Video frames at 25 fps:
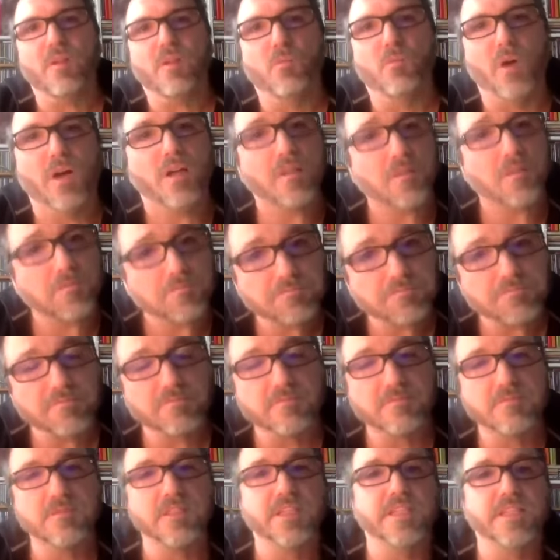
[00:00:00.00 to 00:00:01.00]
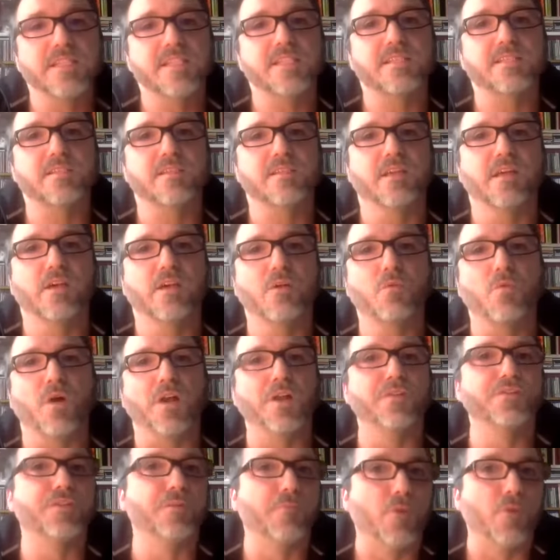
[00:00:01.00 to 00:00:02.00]
Well, it's one
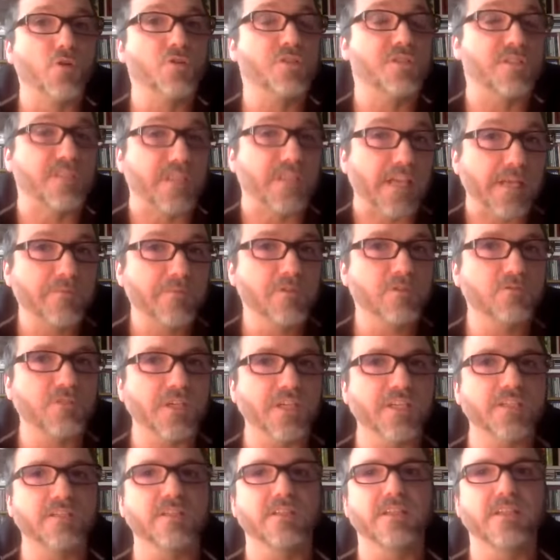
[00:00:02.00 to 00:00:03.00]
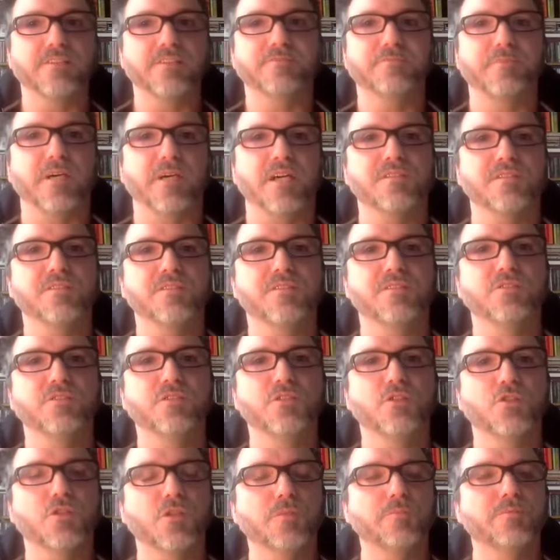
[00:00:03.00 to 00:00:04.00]
of the most stable radical left parties in
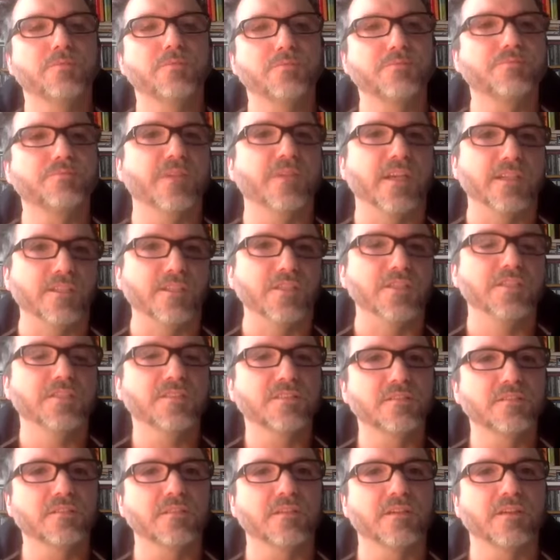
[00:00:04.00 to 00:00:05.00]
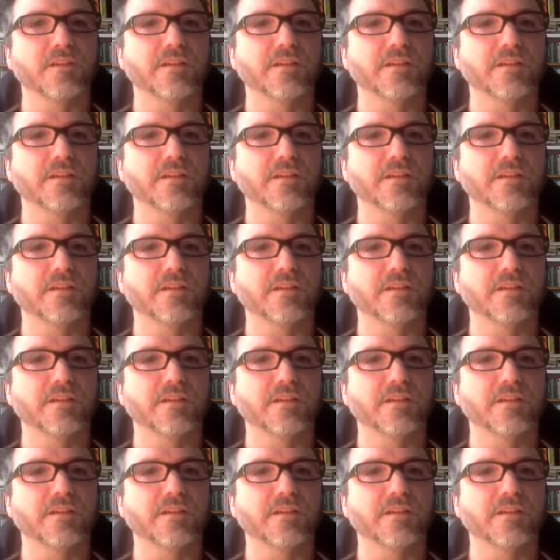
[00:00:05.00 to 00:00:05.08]
Europe, at least.